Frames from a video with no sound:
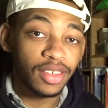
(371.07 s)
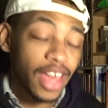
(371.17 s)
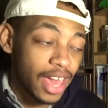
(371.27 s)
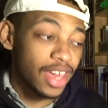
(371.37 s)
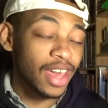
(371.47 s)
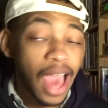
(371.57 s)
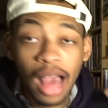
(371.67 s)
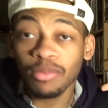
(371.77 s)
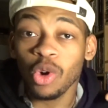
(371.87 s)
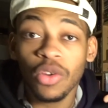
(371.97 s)
Hey,
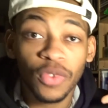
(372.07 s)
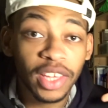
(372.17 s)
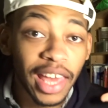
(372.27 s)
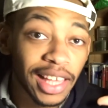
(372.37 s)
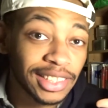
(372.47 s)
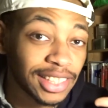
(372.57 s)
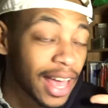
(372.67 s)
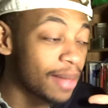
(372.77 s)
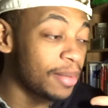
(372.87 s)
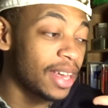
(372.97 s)
I'm going for
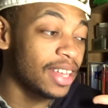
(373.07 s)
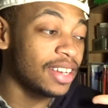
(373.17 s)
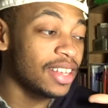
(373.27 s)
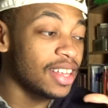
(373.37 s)
KSI, man.